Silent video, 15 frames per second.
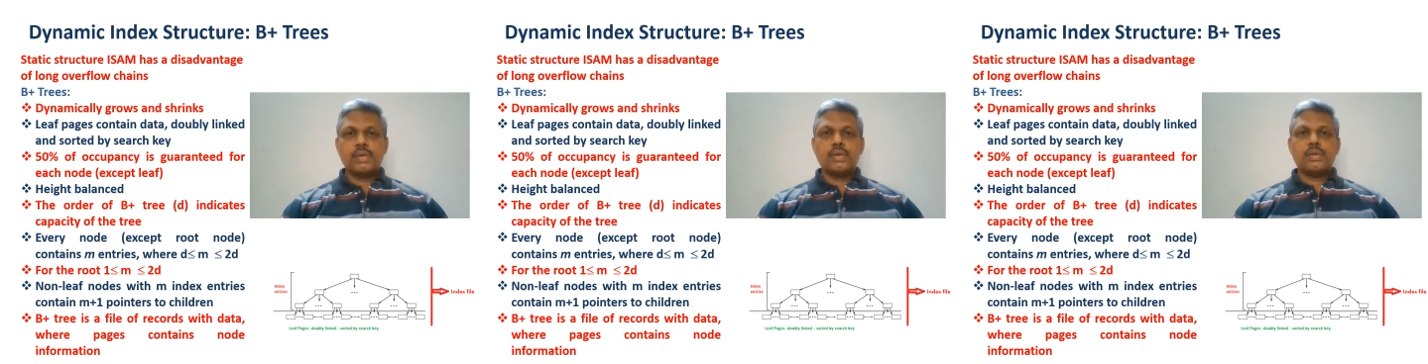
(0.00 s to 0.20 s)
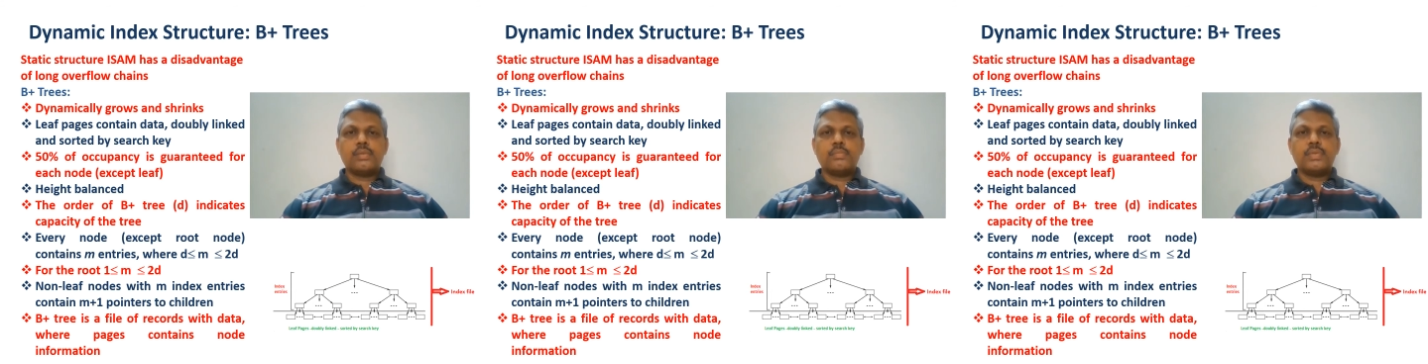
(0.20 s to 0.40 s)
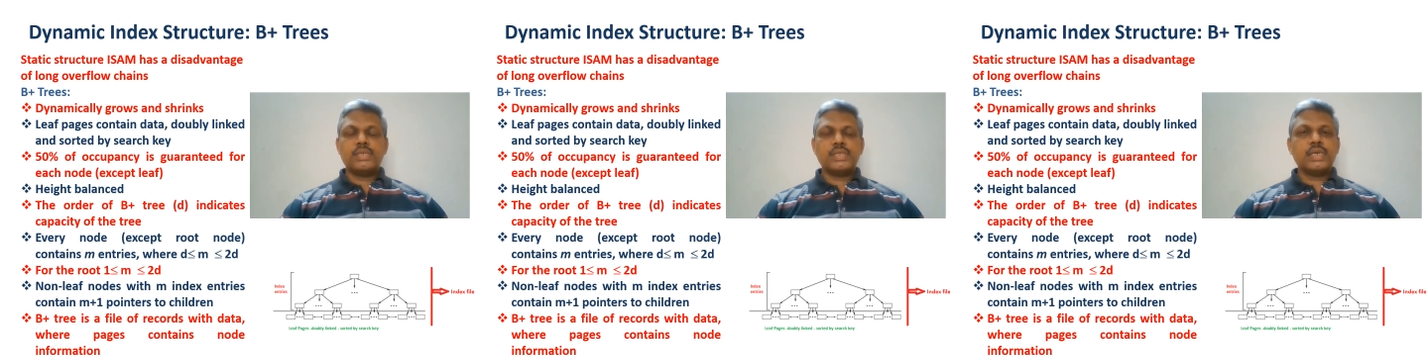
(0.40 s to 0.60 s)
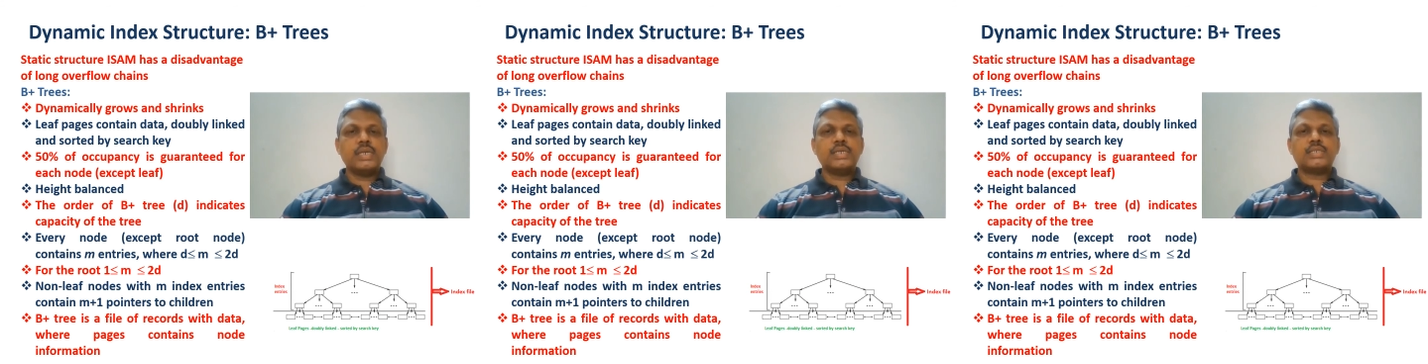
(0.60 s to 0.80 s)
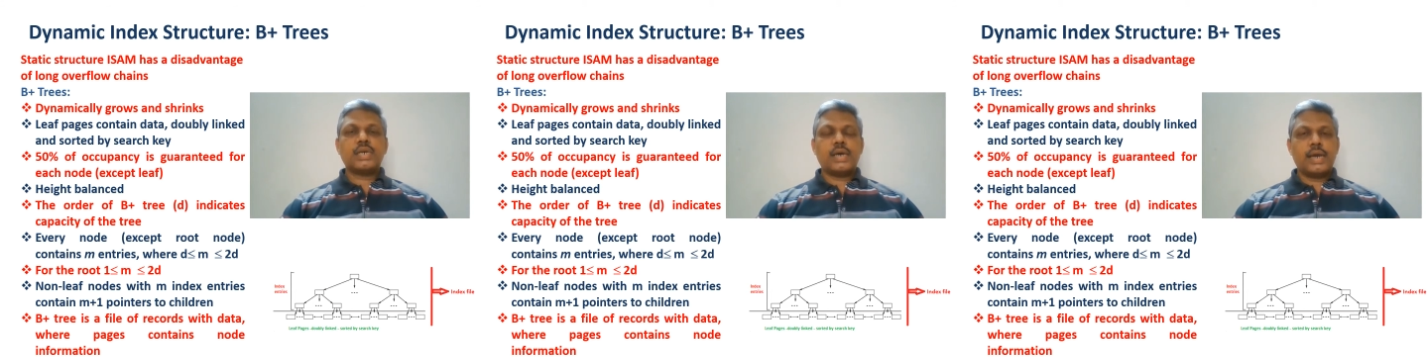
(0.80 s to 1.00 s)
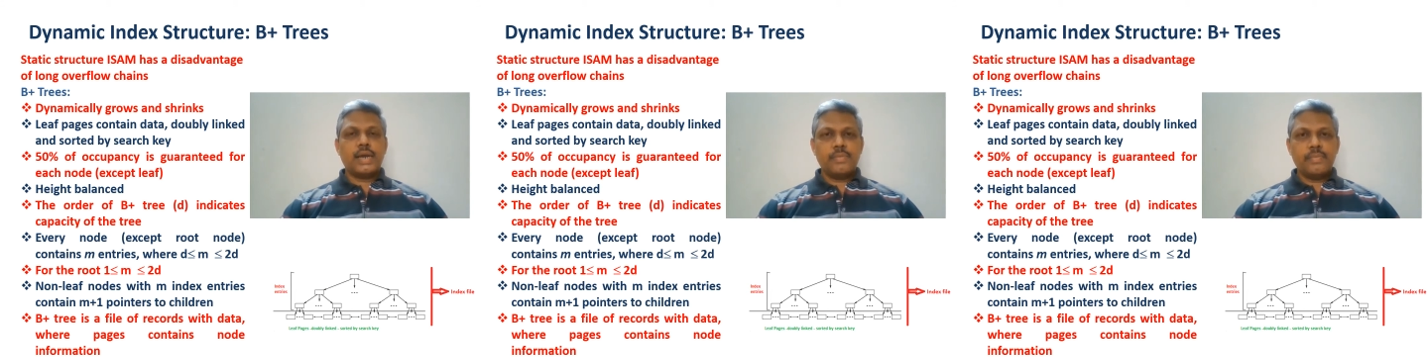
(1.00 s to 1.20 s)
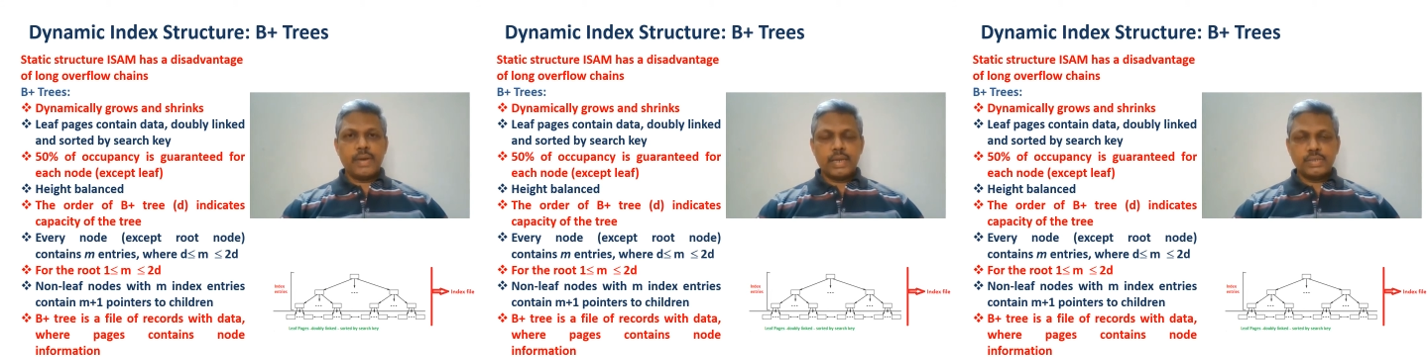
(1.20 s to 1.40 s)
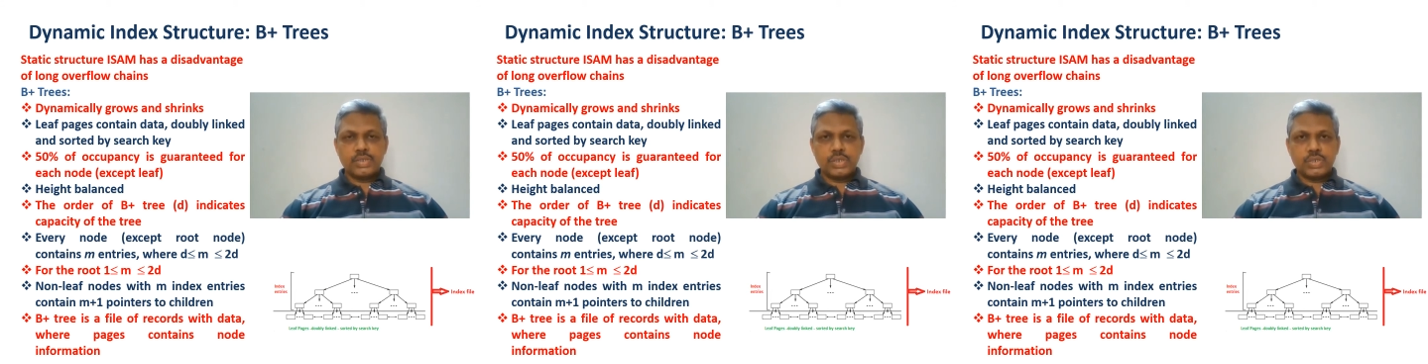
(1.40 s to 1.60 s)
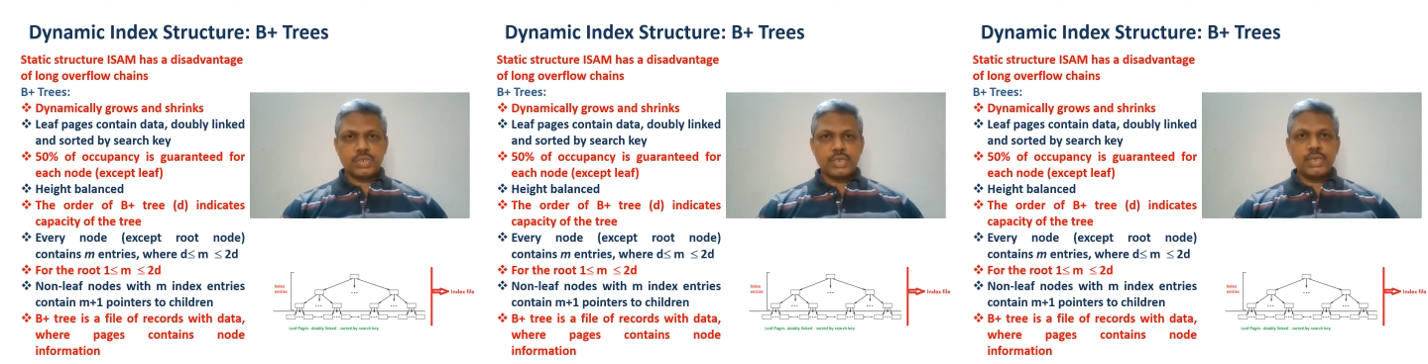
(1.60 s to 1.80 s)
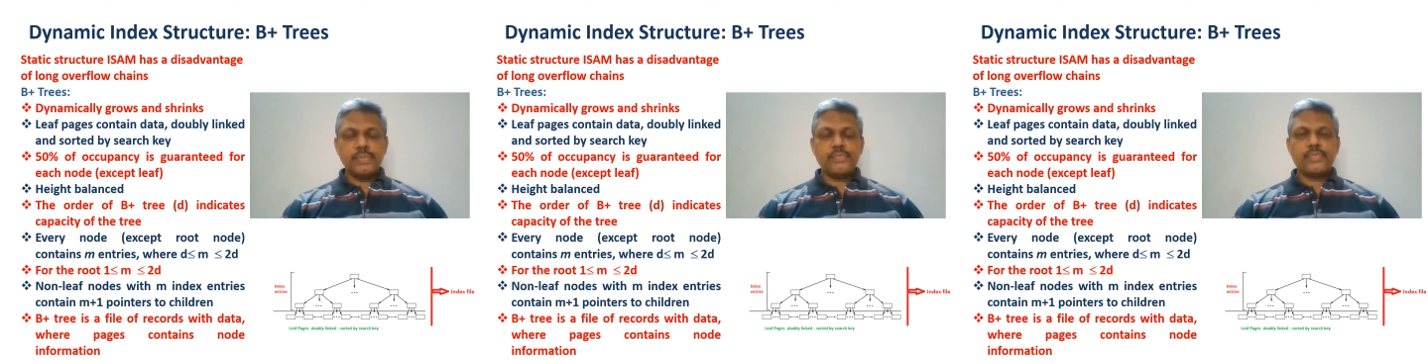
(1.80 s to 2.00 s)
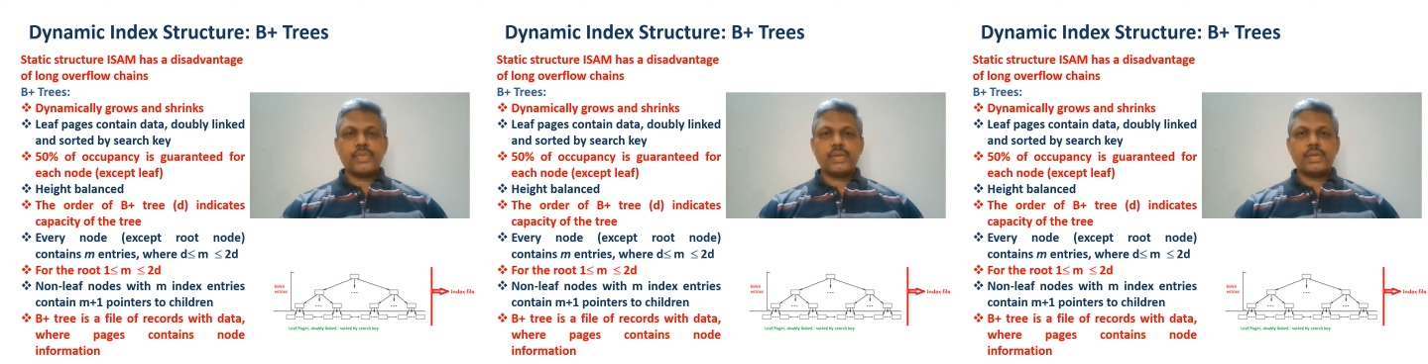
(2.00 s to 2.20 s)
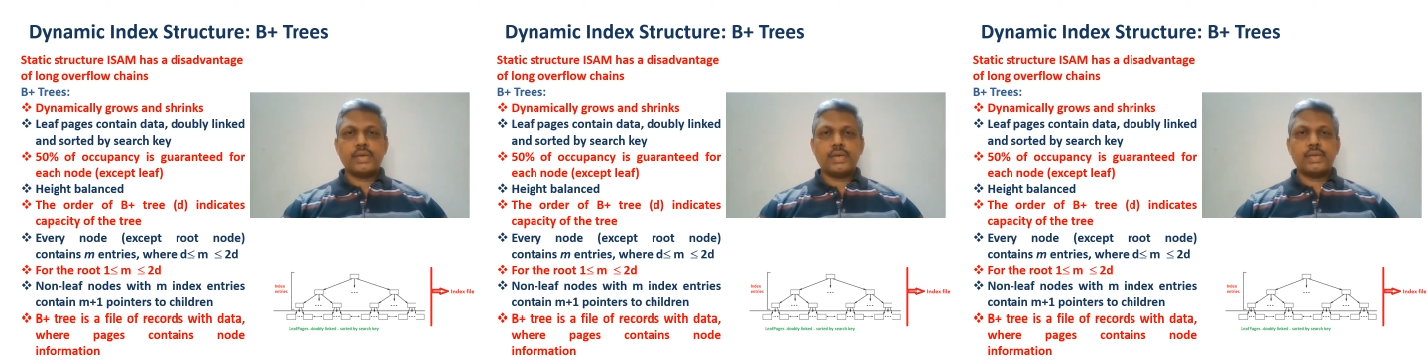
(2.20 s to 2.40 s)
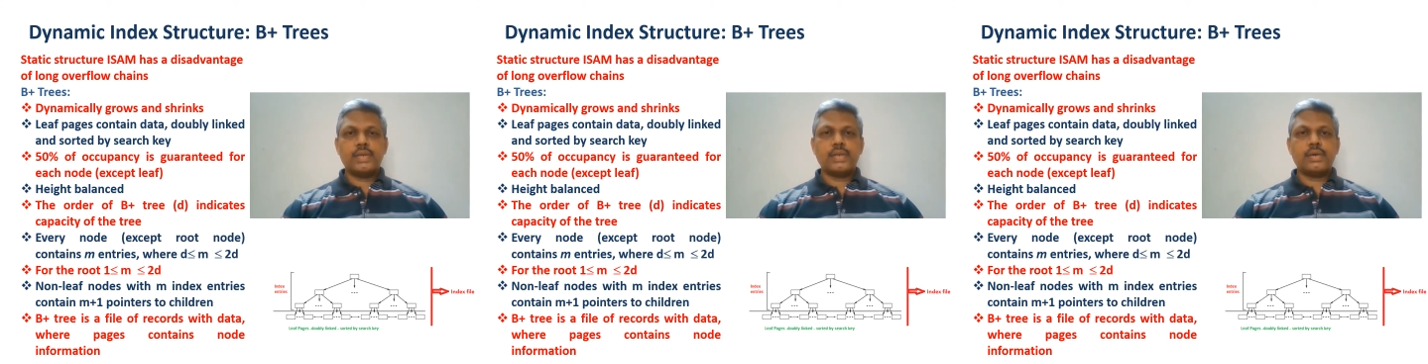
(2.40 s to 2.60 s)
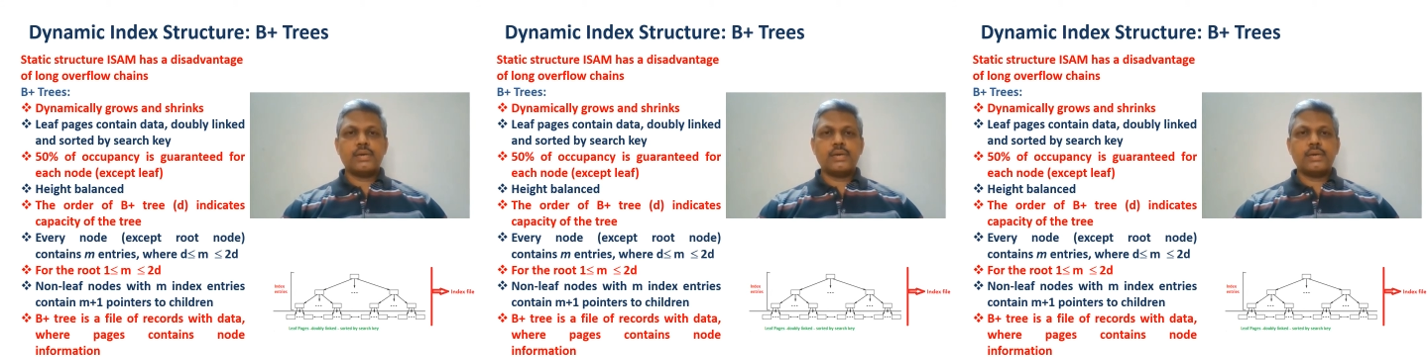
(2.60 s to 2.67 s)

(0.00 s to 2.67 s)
Basically, it's a height balanced tree, and